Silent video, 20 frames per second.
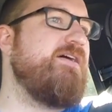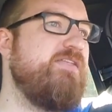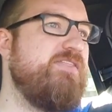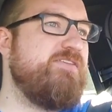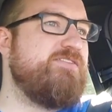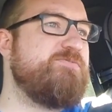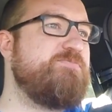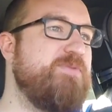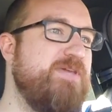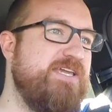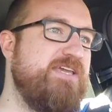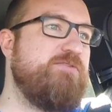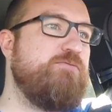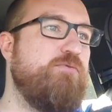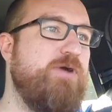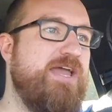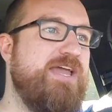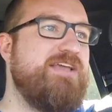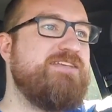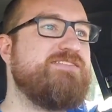The
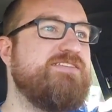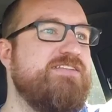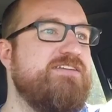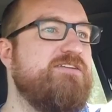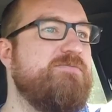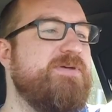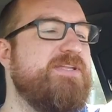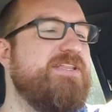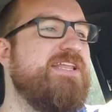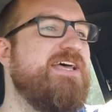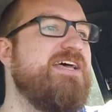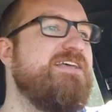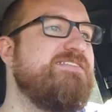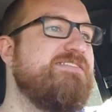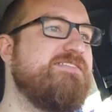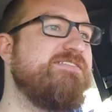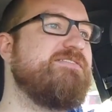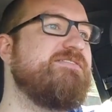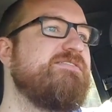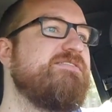speed weighs a little bit
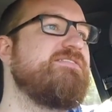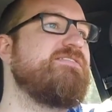less.